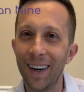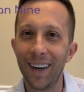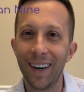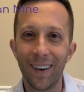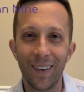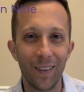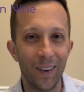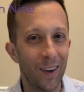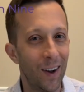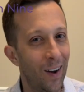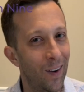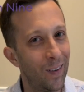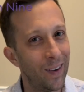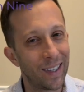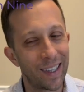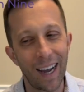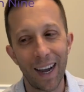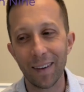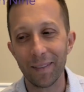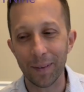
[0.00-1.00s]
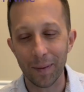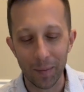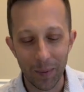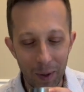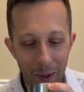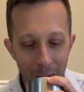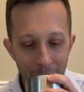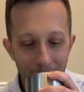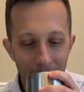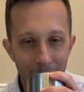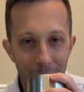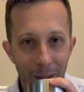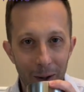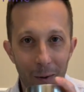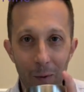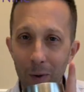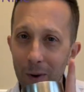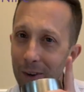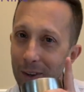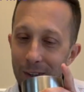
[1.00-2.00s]
We always have them,
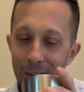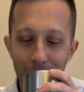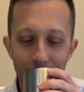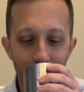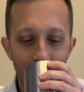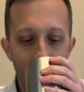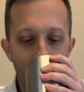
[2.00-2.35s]
like 1 or 2.